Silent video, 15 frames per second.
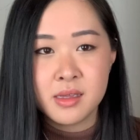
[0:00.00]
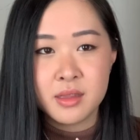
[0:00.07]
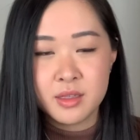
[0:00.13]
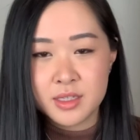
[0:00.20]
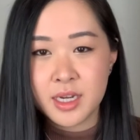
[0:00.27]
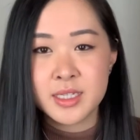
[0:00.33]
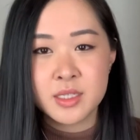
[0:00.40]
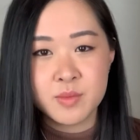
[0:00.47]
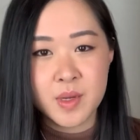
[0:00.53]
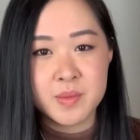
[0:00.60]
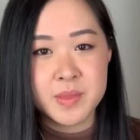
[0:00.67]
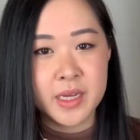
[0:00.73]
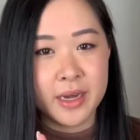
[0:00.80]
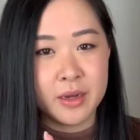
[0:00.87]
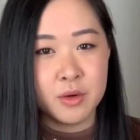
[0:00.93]
Dyson
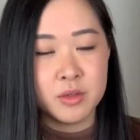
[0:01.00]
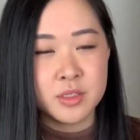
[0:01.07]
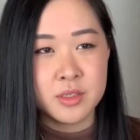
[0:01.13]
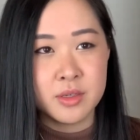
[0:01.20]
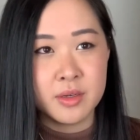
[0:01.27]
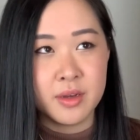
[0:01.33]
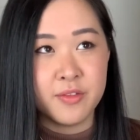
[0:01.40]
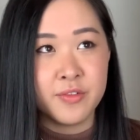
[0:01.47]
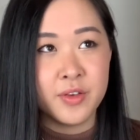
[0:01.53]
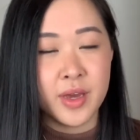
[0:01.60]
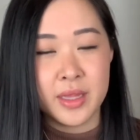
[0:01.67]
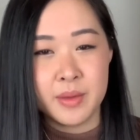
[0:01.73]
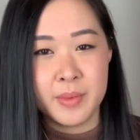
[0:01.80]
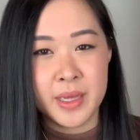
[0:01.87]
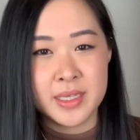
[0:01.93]
website and also a few
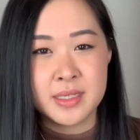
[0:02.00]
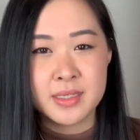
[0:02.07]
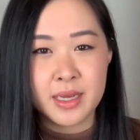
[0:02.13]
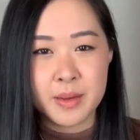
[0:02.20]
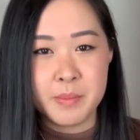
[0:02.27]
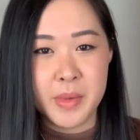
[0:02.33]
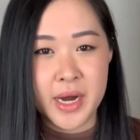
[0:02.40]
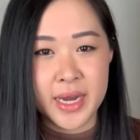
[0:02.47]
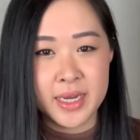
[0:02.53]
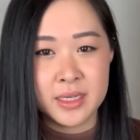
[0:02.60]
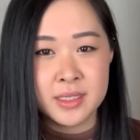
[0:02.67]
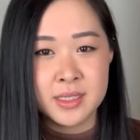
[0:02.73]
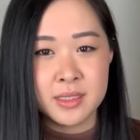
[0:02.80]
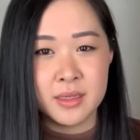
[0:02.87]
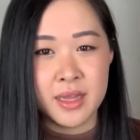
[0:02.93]
other places like Maya
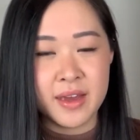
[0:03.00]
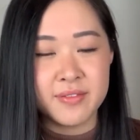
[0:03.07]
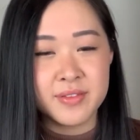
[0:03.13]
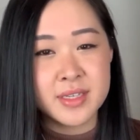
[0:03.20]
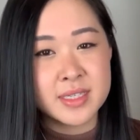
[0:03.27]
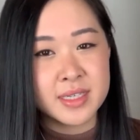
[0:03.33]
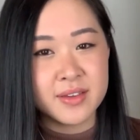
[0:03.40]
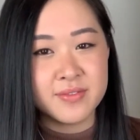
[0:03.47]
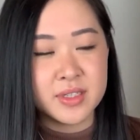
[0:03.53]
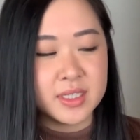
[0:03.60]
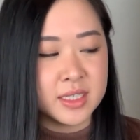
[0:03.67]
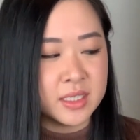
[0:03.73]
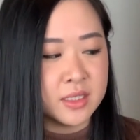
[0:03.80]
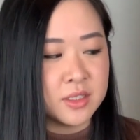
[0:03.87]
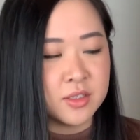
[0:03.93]
still have this gift
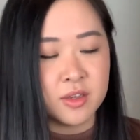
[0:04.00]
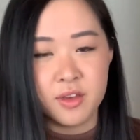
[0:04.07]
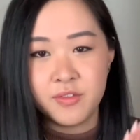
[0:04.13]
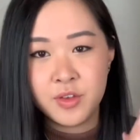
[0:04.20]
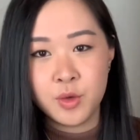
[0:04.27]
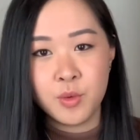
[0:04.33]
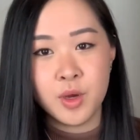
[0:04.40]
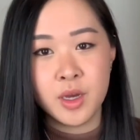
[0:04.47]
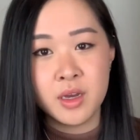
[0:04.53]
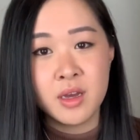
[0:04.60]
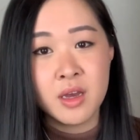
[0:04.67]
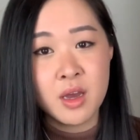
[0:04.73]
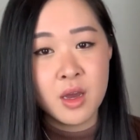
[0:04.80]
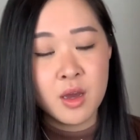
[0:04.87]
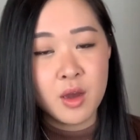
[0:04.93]
edition. So if you were
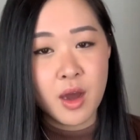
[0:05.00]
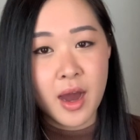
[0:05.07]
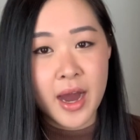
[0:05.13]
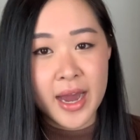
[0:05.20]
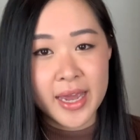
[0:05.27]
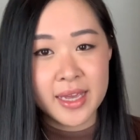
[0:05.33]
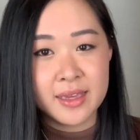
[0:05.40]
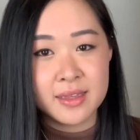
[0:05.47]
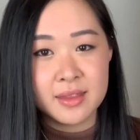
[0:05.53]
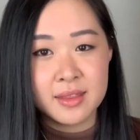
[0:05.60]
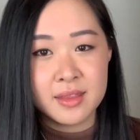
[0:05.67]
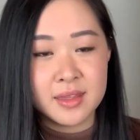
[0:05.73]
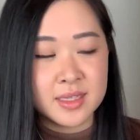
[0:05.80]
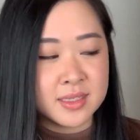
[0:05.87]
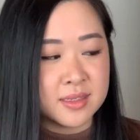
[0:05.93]
eyeing
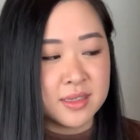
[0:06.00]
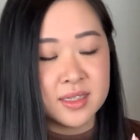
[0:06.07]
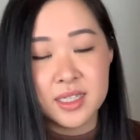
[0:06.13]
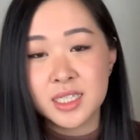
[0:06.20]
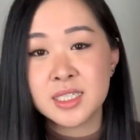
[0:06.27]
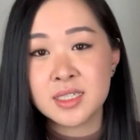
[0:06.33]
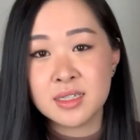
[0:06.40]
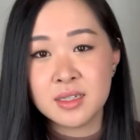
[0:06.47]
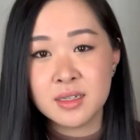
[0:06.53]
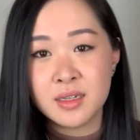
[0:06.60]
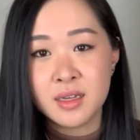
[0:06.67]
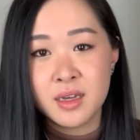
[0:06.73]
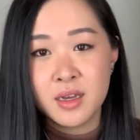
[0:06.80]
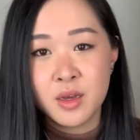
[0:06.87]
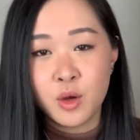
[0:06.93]
this edition
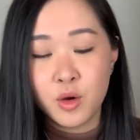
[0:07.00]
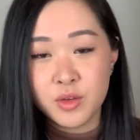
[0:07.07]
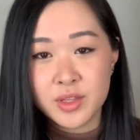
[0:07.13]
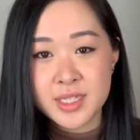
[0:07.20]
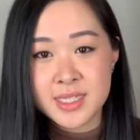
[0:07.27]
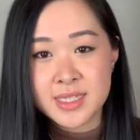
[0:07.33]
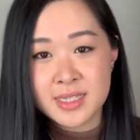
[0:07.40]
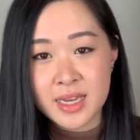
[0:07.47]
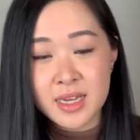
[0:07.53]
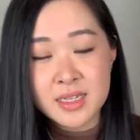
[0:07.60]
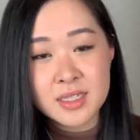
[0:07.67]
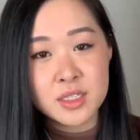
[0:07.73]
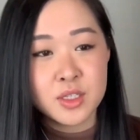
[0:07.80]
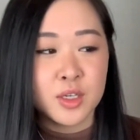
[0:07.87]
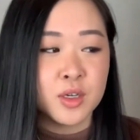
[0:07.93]
or this
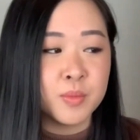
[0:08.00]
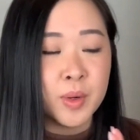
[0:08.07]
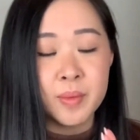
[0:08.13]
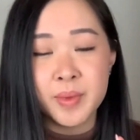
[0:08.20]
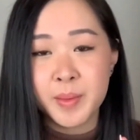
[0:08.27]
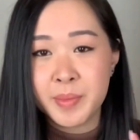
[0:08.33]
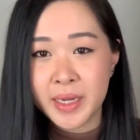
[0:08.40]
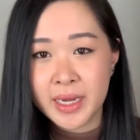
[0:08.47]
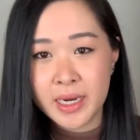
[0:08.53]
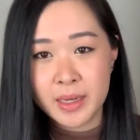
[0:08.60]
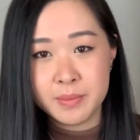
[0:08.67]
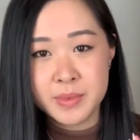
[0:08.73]
set, you could probably pick it up